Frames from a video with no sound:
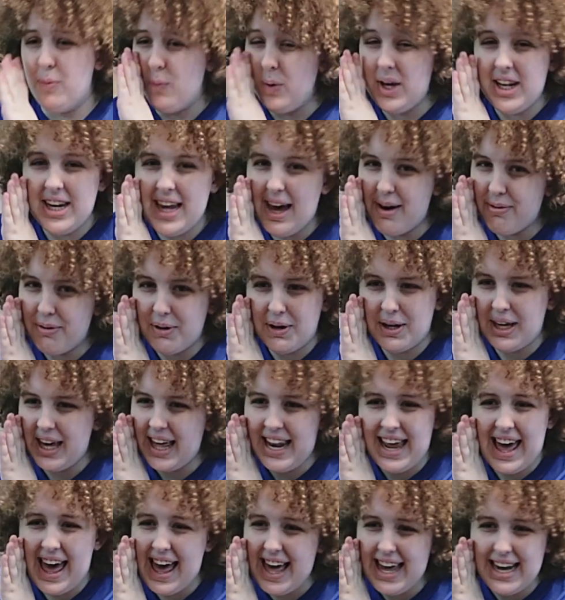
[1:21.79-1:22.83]
We never
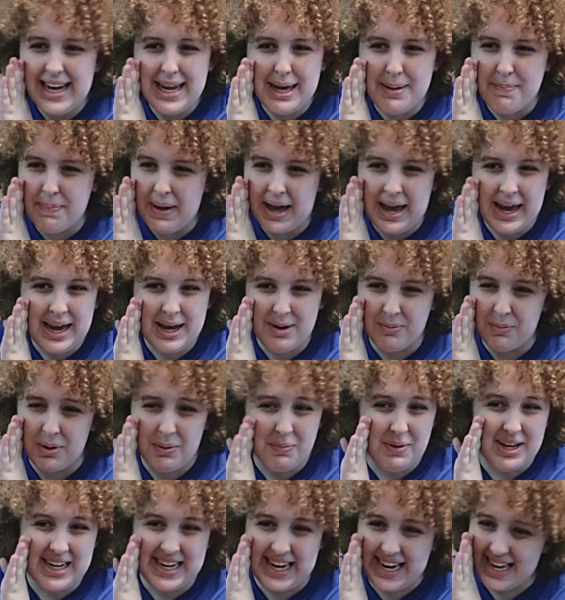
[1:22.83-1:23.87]
get any pain
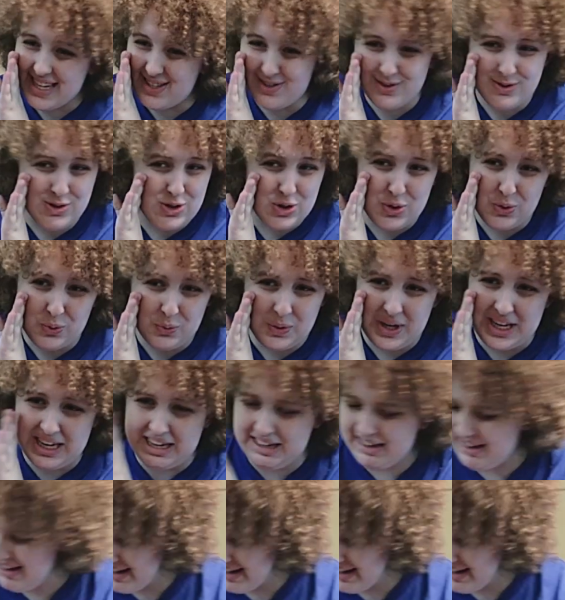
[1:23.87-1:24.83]
when we dance, do we?